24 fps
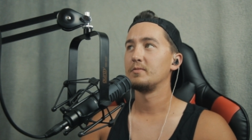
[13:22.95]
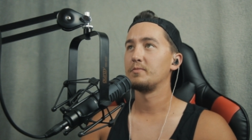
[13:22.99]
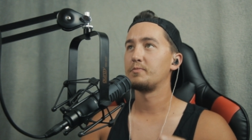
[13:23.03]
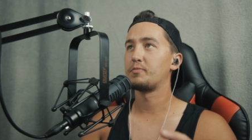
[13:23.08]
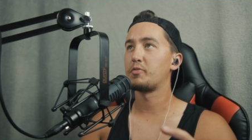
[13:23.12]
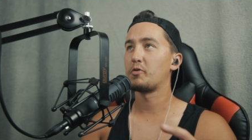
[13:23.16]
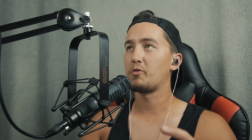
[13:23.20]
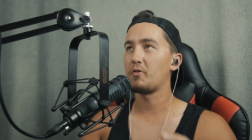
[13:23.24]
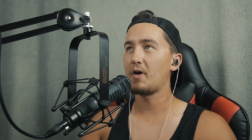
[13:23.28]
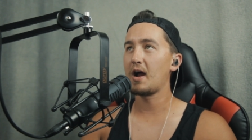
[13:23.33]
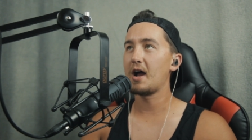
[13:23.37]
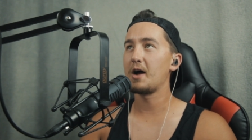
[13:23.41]

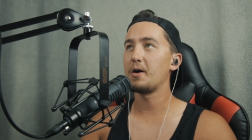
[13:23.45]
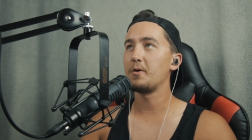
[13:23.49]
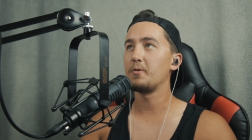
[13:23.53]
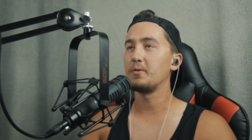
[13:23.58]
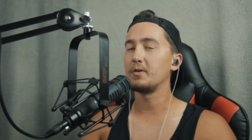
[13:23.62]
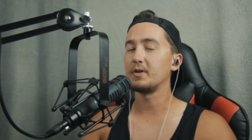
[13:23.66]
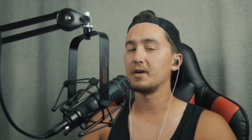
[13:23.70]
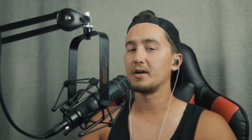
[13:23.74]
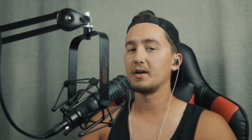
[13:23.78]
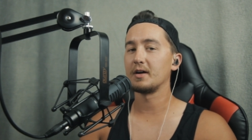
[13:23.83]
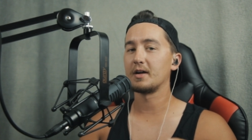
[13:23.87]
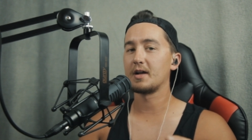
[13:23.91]

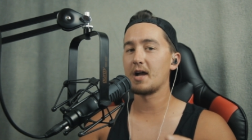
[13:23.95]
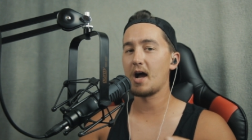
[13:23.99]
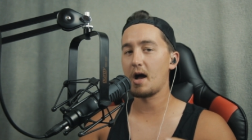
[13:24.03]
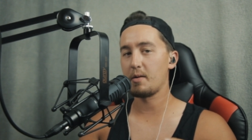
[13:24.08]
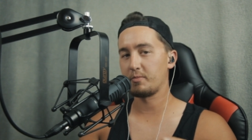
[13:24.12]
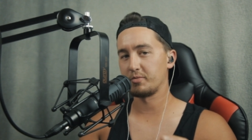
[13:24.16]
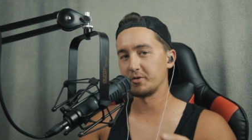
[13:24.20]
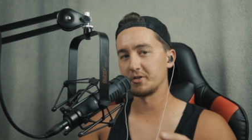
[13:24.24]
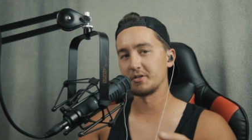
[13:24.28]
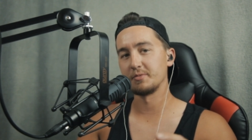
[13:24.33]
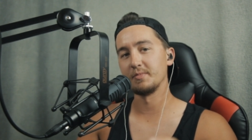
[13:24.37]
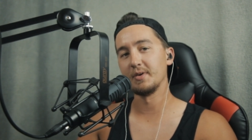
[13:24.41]
proud
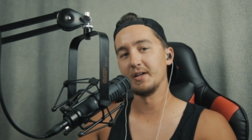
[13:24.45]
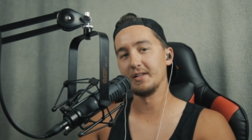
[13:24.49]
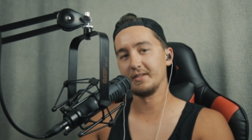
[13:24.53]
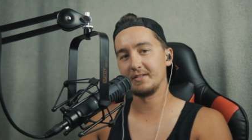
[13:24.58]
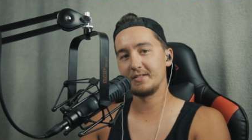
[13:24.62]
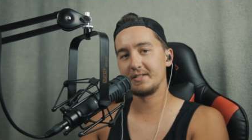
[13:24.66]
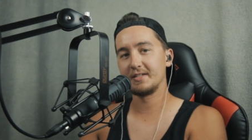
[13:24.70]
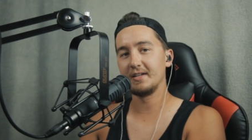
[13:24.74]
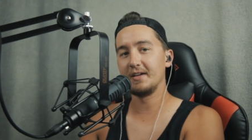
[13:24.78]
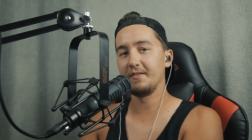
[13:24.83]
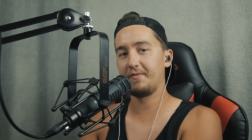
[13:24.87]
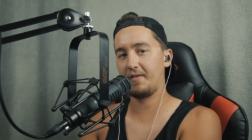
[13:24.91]

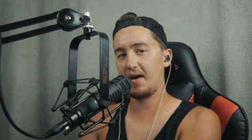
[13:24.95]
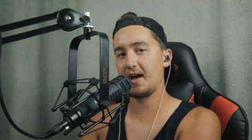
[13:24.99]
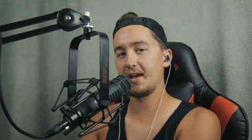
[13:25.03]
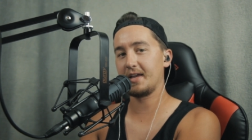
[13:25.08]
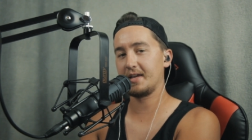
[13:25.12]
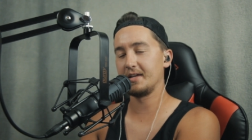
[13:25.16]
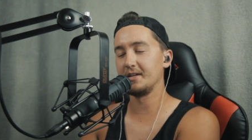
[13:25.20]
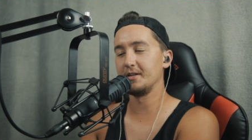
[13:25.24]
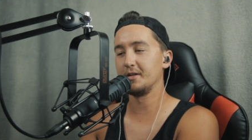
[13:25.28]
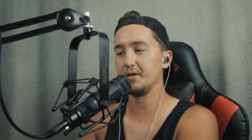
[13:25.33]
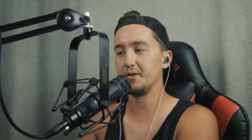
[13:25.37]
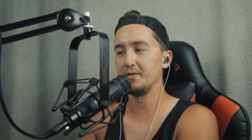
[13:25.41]
accomplishments if I
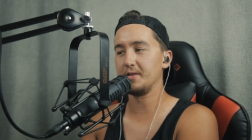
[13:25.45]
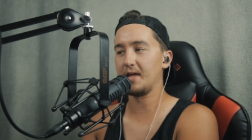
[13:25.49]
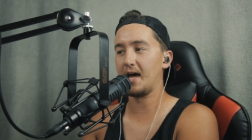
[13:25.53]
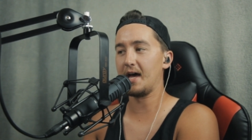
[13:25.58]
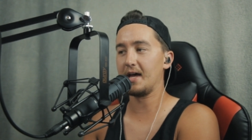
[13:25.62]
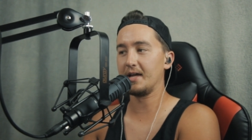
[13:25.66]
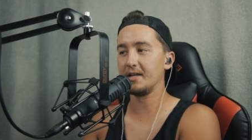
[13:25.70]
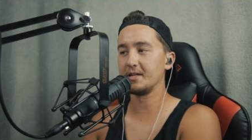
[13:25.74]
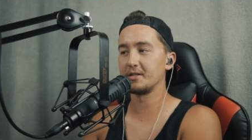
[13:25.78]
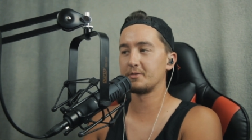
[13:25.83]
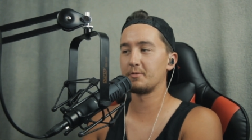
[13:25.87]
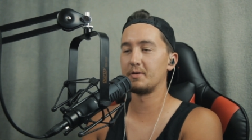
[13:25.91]
can do
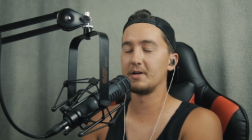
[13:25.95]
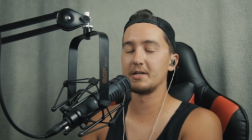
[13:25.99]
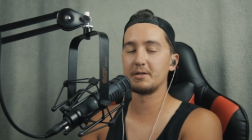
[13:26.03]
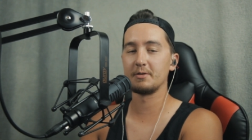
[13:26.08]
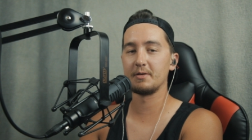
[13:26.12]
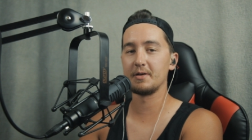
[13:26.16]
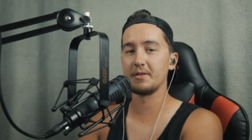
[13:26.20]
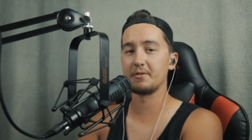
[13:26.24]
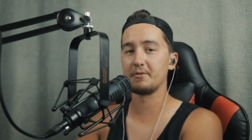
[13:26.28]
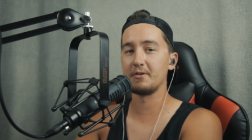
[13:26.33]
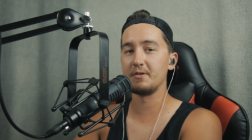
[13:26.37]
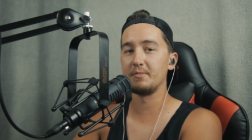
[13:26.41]
that in
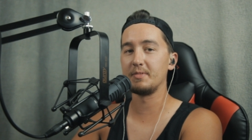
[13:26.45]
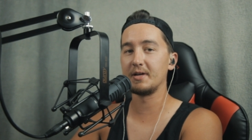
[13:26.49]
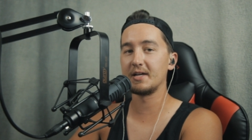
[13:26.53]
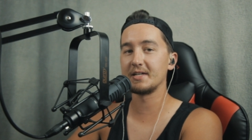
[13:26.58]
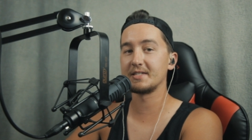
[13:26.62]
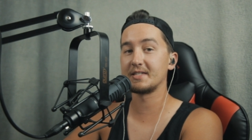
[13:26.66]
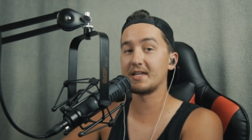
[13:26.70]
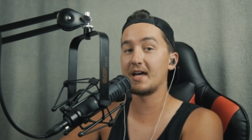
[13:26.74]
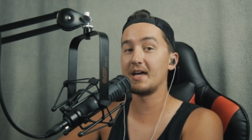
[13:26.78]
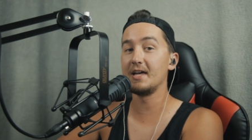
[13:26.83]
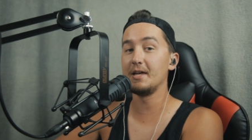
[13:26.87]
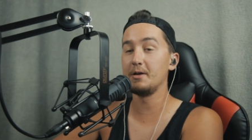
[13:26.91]
2023
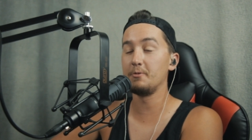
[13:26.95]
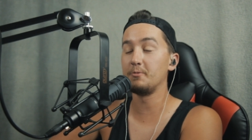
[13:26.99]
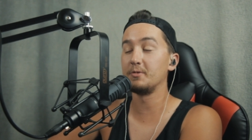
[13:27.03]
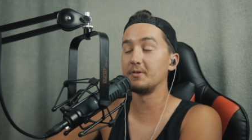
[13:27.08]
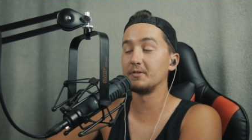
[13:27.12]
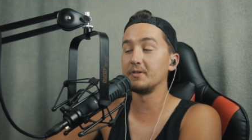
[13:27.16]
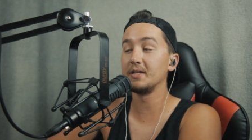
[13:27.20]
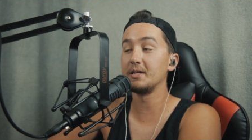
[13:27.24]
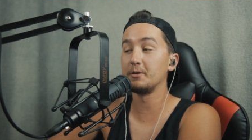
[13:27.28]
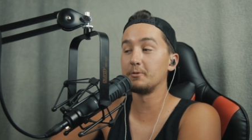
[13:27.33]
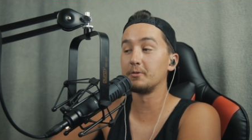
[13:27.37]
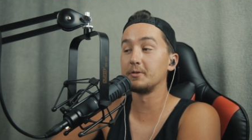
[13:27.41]
because that it
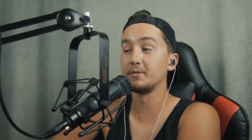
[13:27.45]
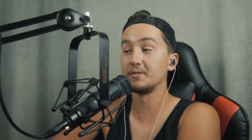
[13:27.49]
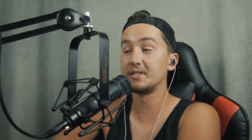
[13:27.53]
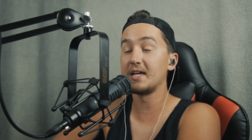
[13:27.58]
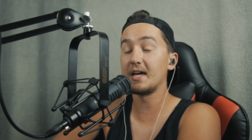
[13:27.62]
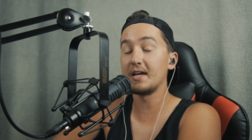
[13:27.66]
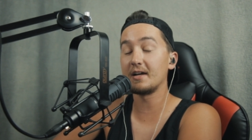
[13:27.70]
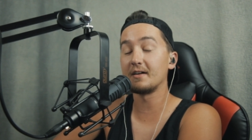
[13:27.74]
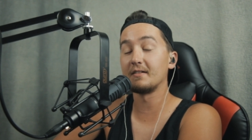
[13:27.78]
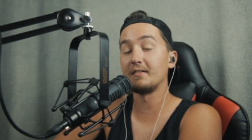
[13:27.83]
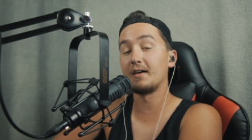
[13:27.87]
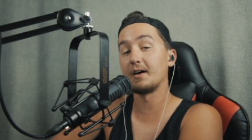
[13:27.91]
will it will
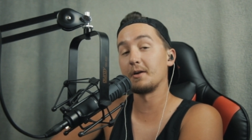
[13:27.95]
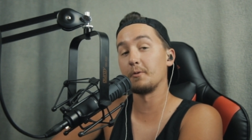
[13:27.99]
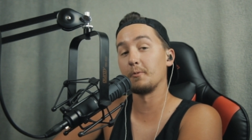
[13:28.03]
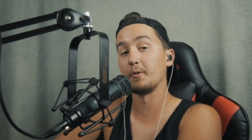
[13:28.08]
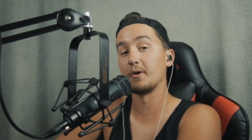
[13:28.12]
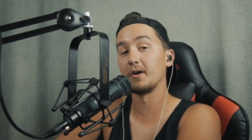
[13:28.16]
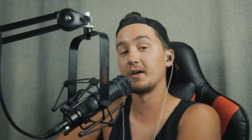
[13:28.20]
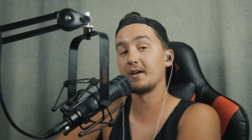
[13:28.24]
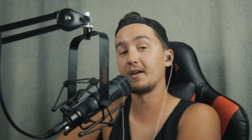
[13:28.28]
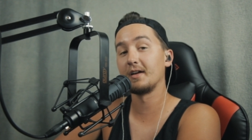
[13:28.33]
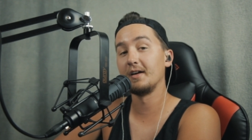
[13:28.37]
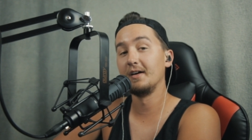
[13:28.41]
take a lot of
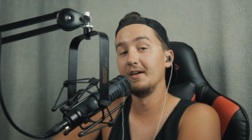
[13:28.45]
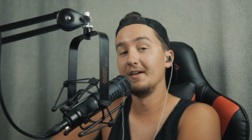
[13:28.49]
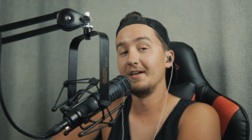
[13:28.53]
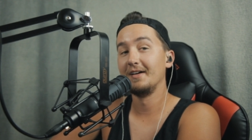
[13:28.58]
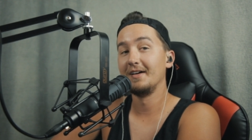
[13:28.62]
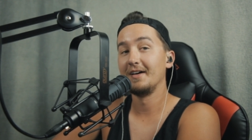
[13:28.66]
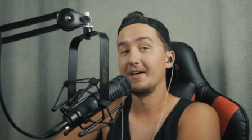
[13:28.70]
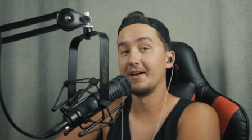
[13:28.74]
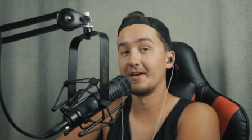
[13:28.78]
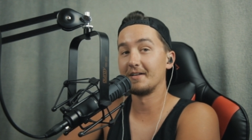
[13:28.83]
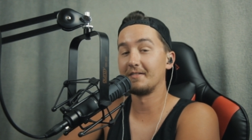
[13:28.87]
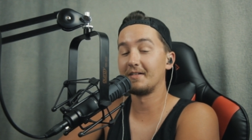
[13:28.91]
work
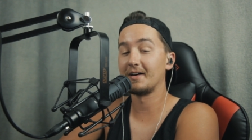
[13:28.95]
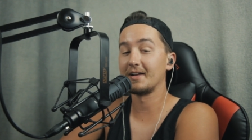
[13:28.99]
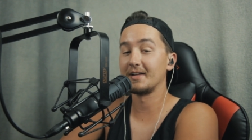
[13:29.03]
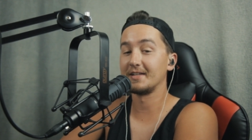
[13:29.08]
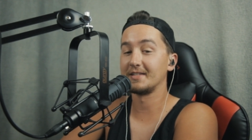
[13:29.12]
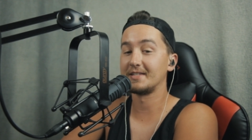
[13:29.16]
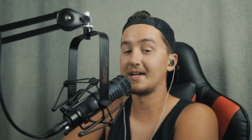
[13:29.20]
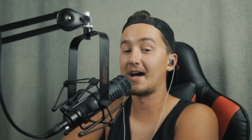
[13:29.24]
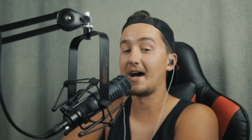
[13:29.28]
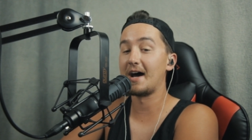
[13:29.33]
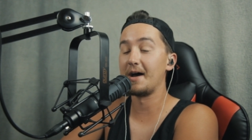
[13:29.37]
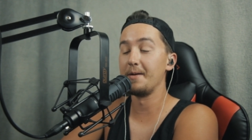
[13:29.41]
and a lot of
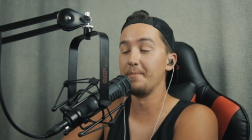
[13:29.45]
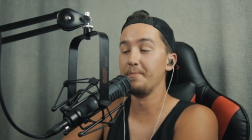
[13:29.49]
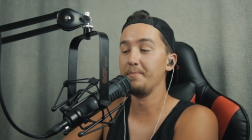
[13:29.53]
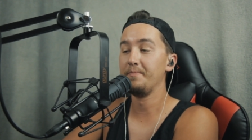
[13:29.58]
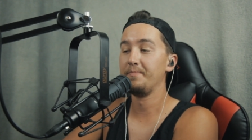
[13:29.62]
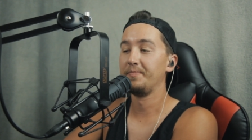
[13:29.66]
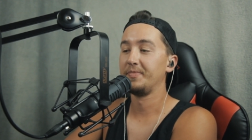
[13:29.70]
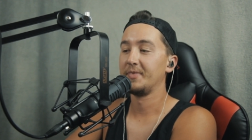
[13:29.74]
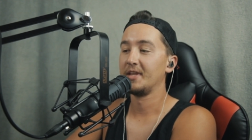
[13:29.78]
time.